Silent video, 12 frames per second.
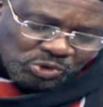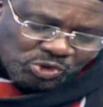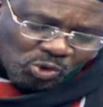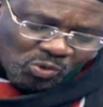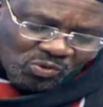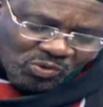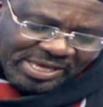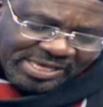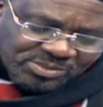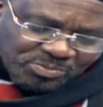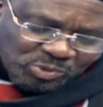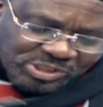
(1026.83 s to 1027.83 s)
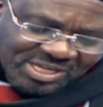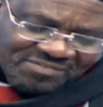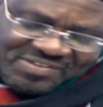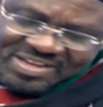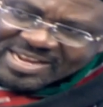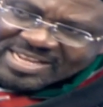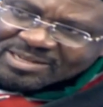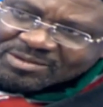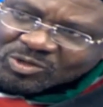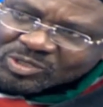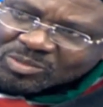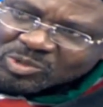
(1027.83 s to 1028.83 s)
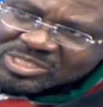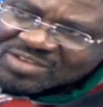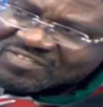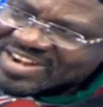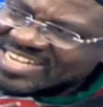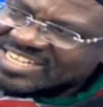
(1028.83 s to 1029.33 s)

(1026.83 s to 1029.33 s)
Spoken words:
so as Dr. Mustafa